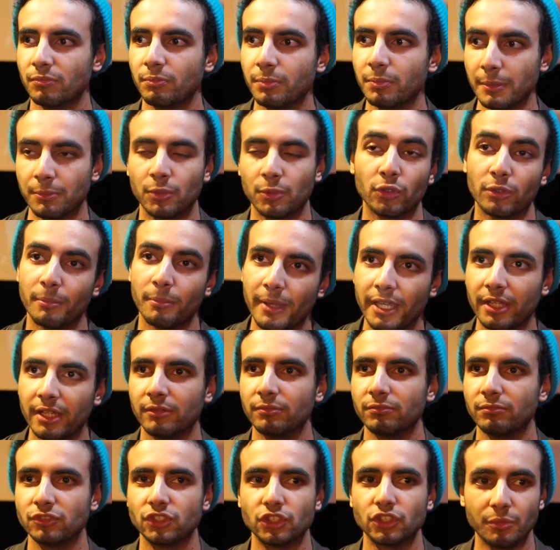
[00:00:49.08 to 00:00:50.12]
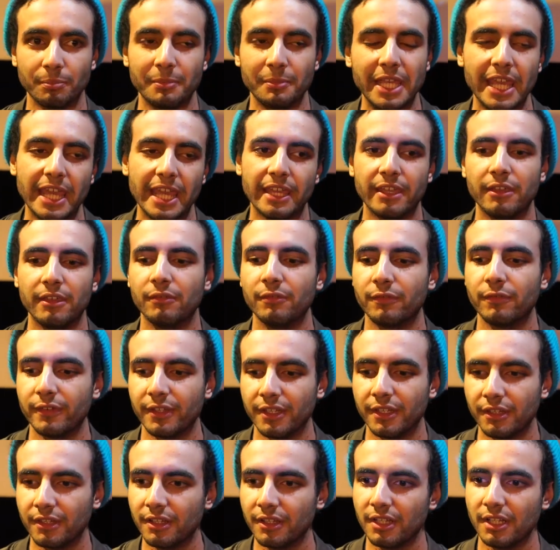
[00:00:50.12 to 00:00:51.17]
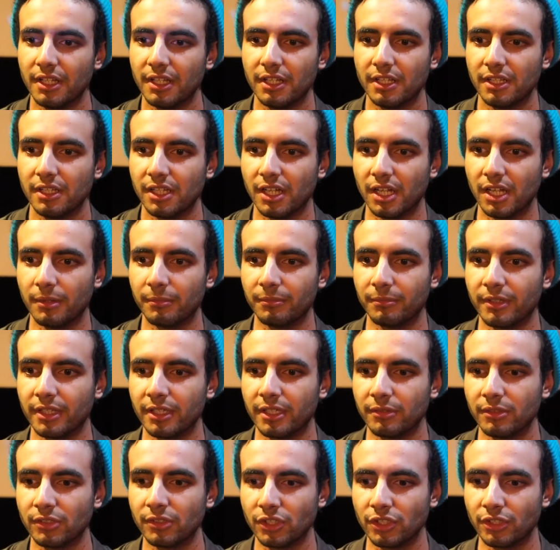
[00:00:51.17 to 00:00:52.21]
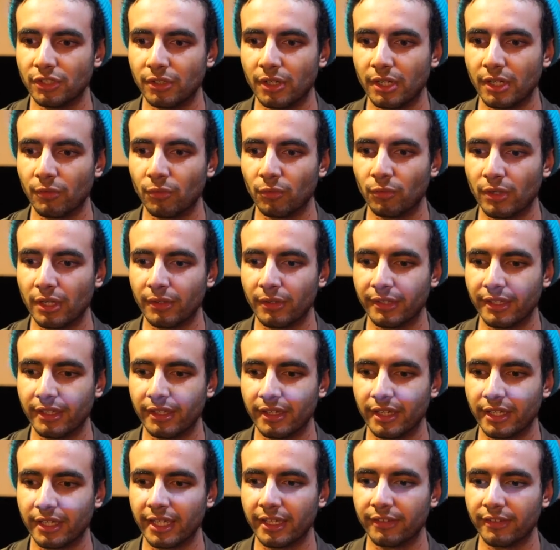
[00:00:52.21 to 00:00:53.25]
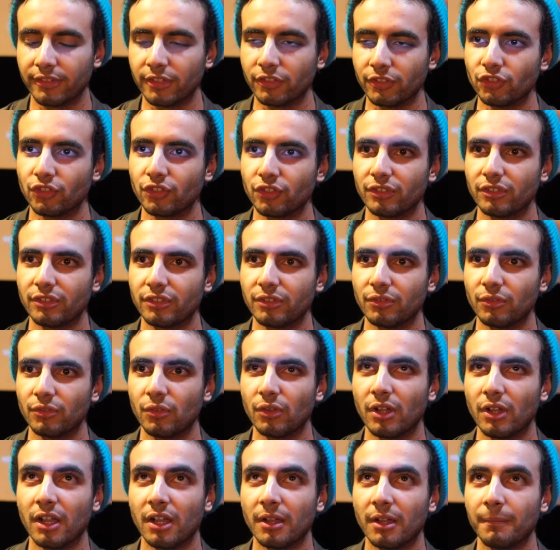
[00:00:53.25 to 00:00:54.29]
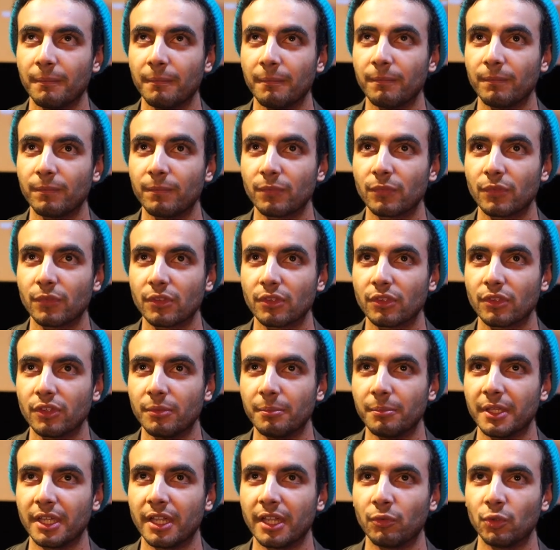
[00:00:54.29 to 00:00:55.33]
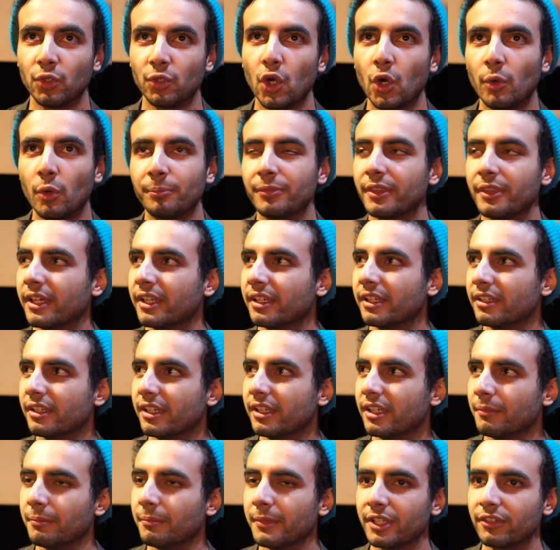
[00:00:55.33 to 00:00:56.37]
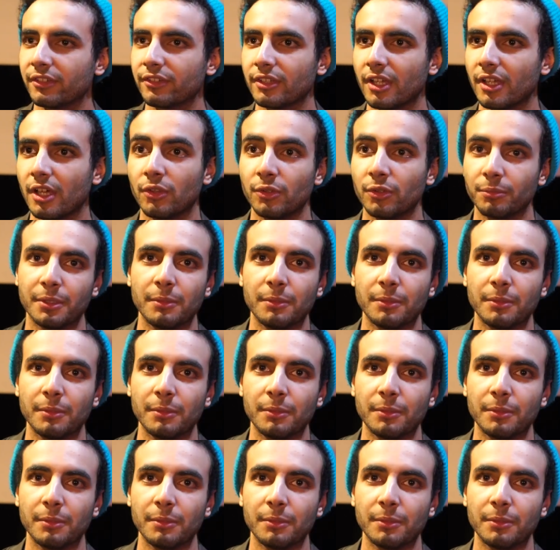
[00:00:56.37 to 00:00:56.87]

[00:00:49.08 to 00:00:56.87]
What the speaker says: people or men should behave, and that, you know, I guess it's, to me, I would hope that it makes other